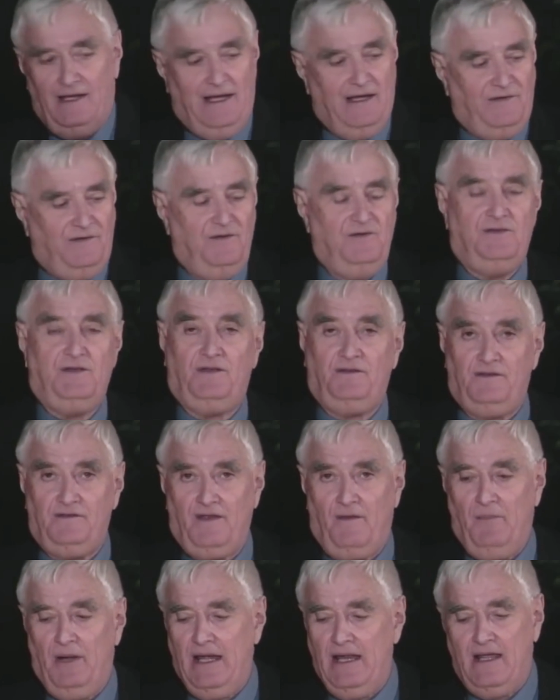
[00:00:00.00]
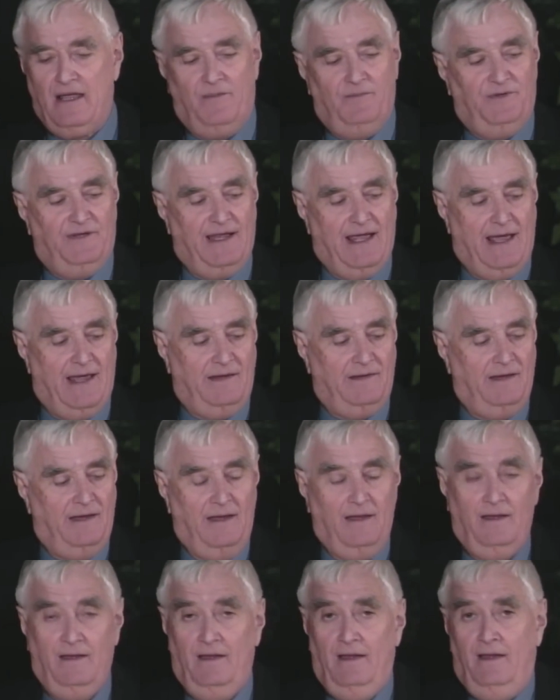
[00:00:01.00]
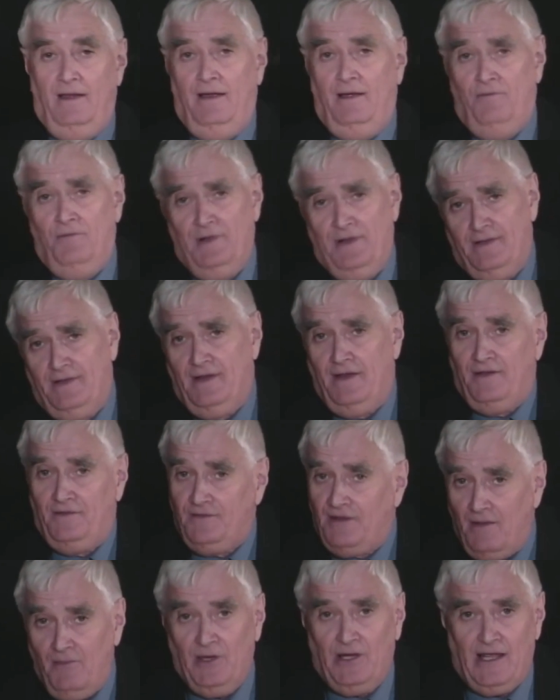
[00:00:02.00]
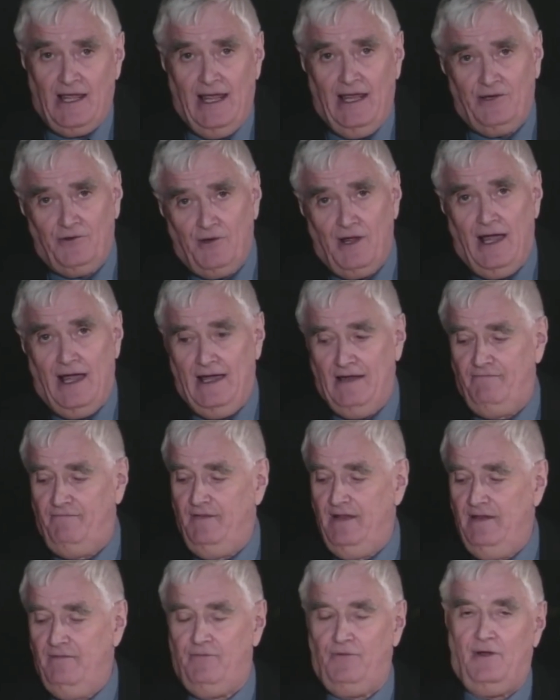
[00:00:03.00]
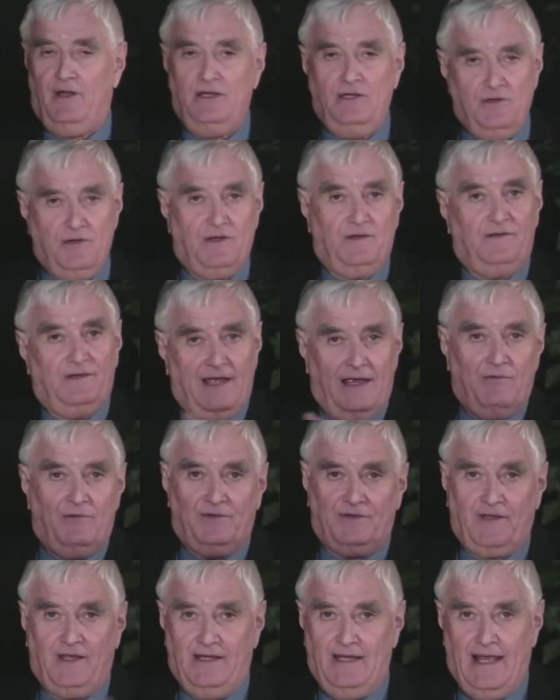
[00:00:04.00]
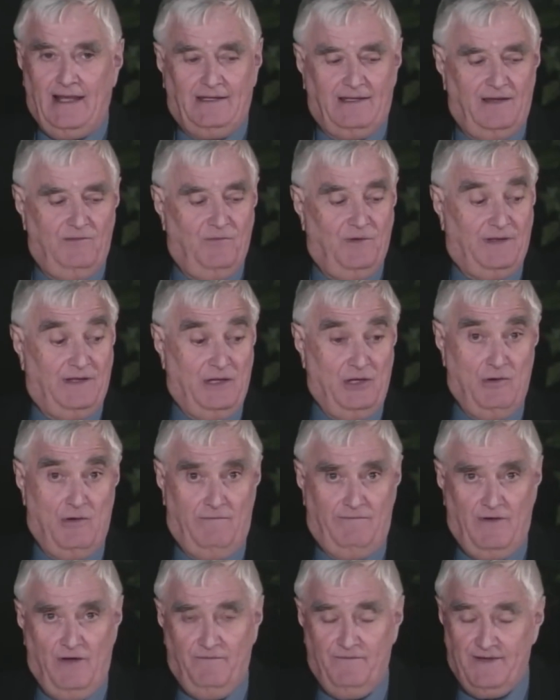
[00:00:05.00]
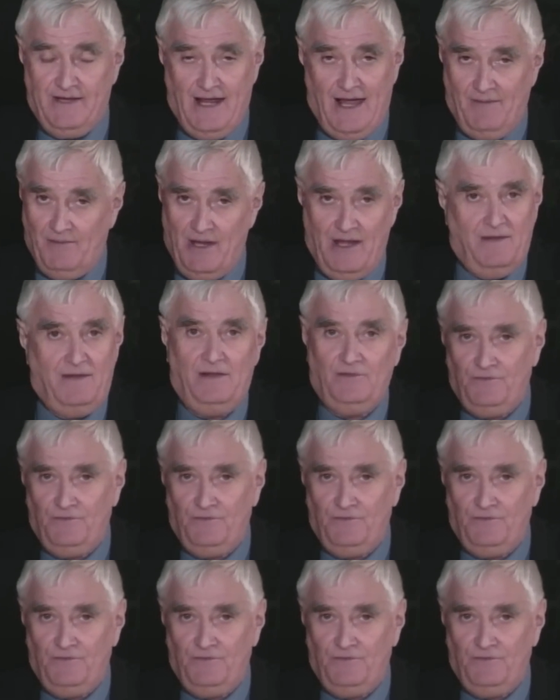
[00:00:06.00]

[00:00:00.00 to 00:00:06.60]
It isn't just somebody comes down with a stomachache or a high fever and you can say, well, it's connected with the UFO phenomenon.